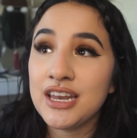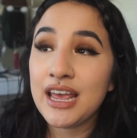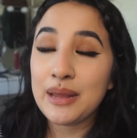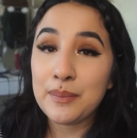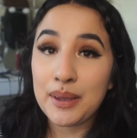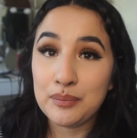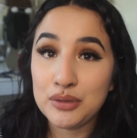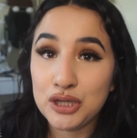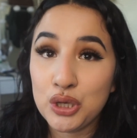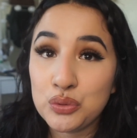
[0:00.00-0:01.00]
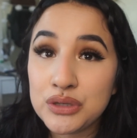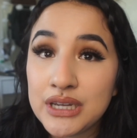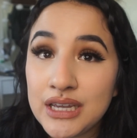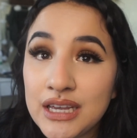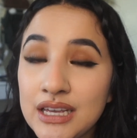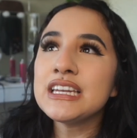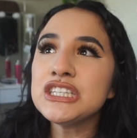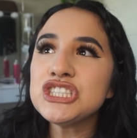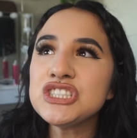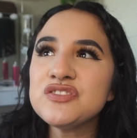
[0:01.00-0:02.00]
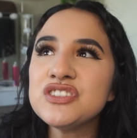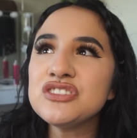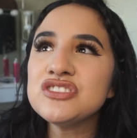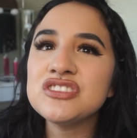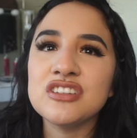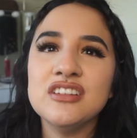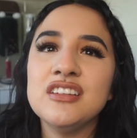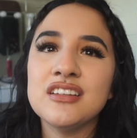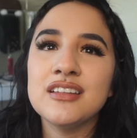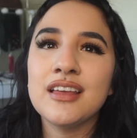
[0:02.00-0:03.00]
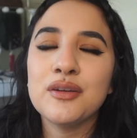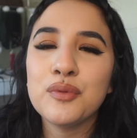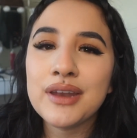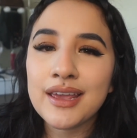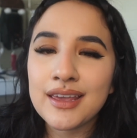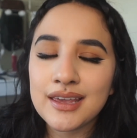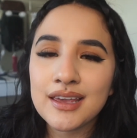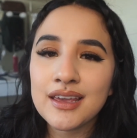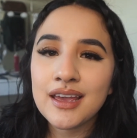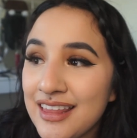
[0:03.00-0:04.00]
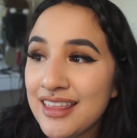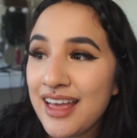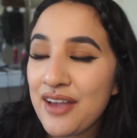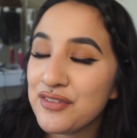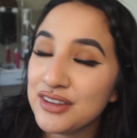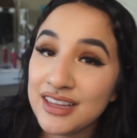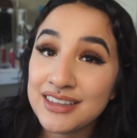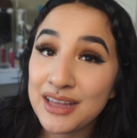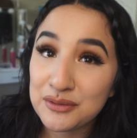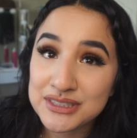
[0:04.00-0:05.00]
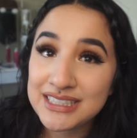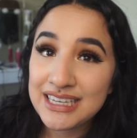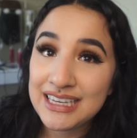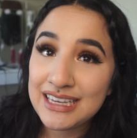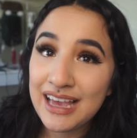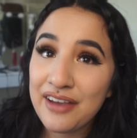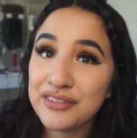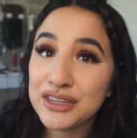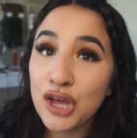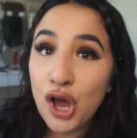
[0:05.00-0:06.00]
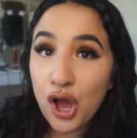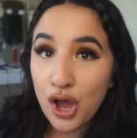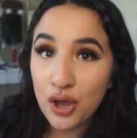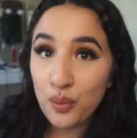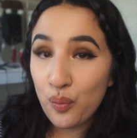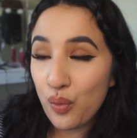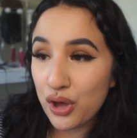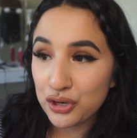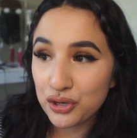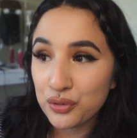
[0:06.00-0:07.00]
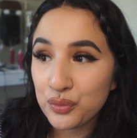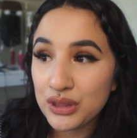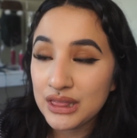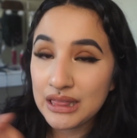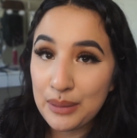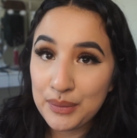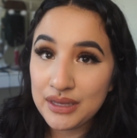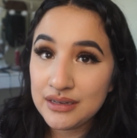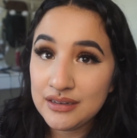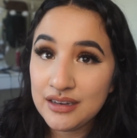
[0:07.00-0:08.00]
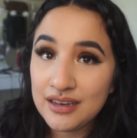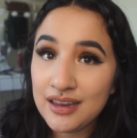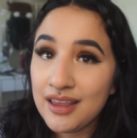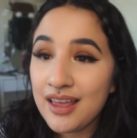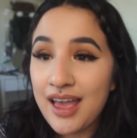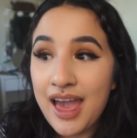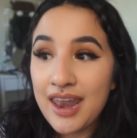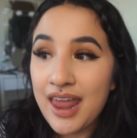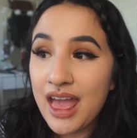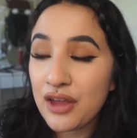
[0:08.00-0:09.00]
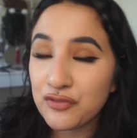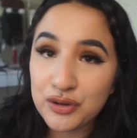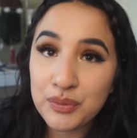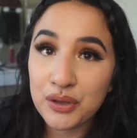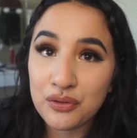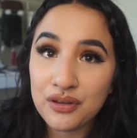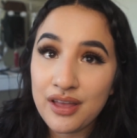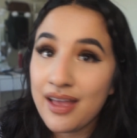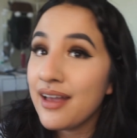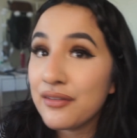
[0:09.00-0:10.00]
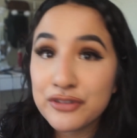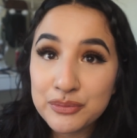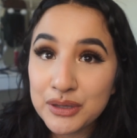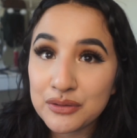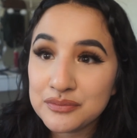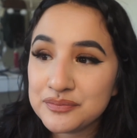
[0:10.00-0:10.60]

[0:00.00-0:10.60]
and my bloating and it just feels good like when I eat I felt like that was key having the hot water with lemon at every meal every meal